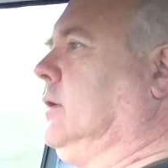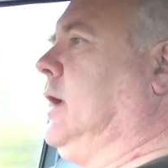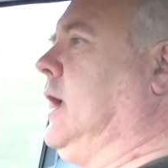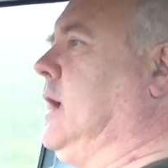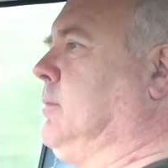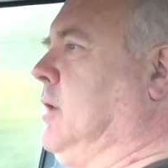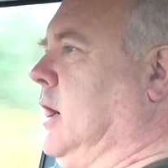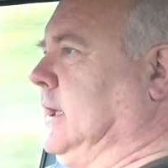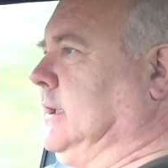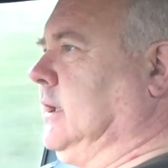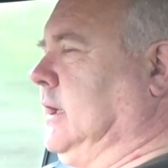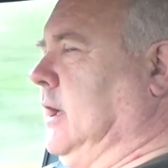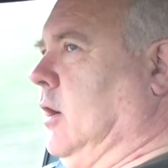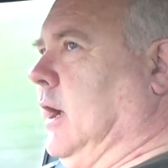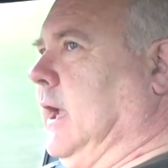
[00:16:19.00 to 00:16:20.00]

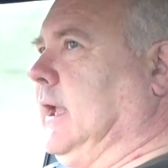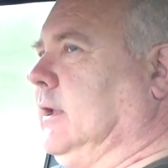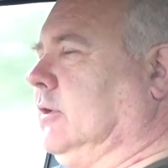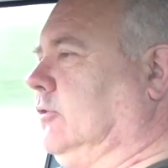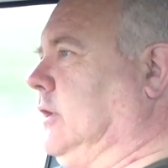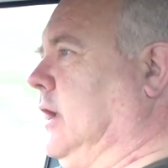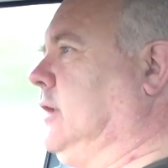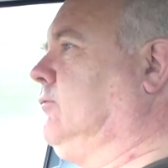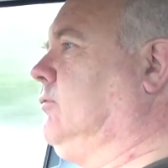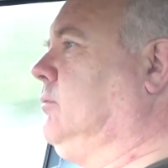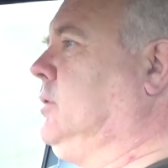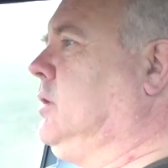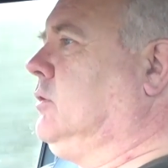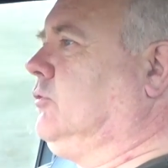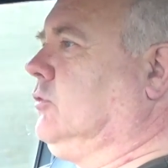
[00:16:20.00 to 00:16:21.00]
MIDI. It stands for
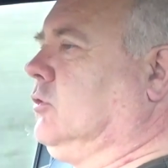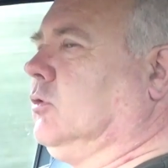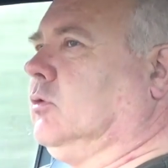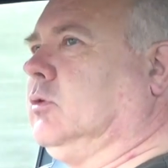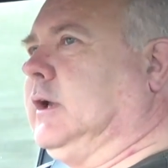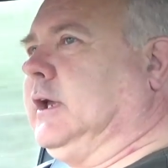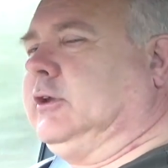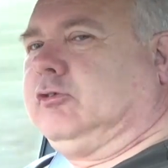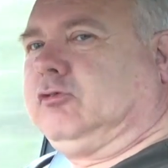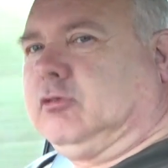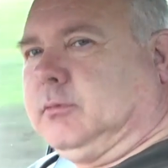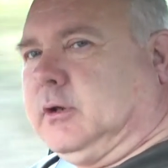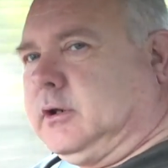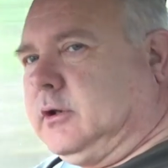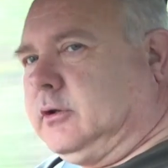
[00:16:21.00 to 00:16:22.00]
Musical
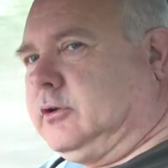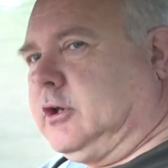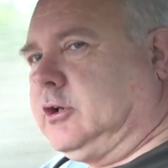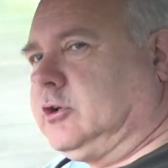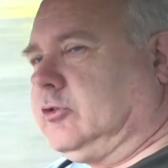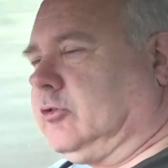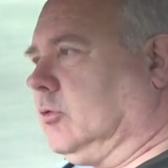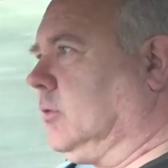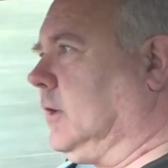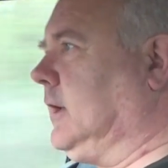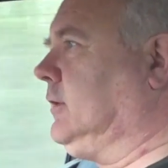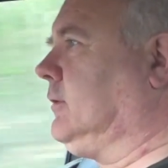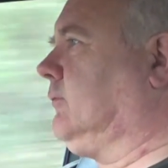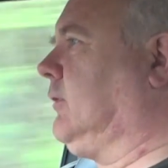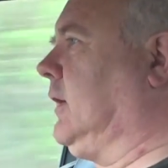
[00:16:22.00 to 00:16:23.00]
Instrument Digital
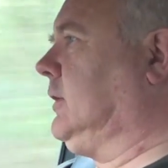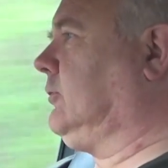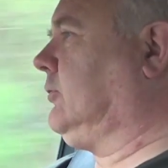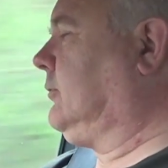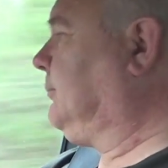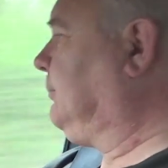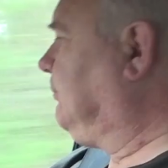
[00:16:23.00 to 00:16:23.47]
Interface.